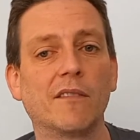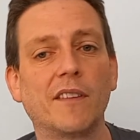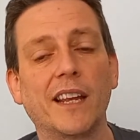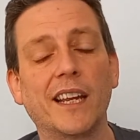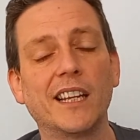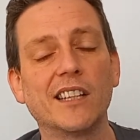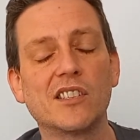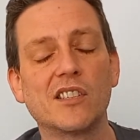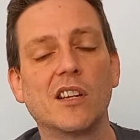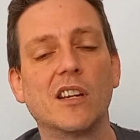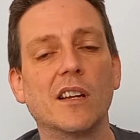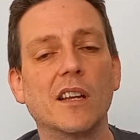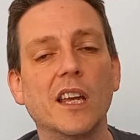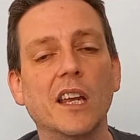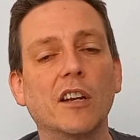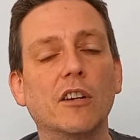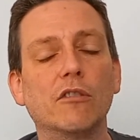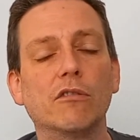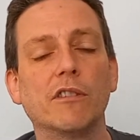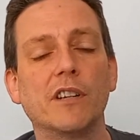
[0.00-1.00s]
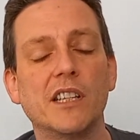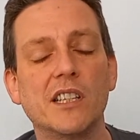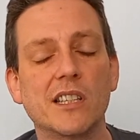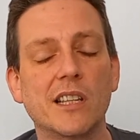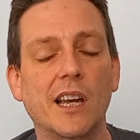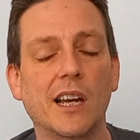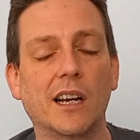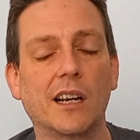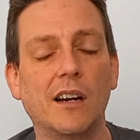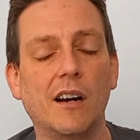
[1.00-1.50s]
They get to increase
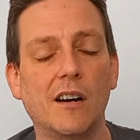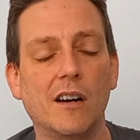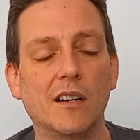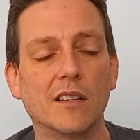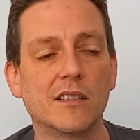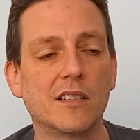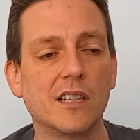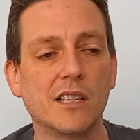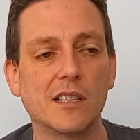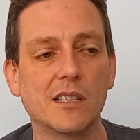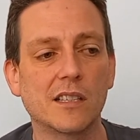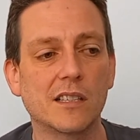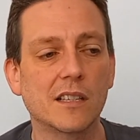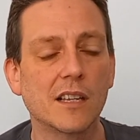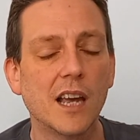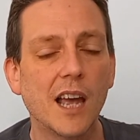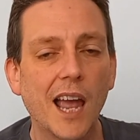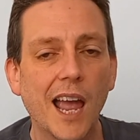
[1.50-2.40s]
their cards.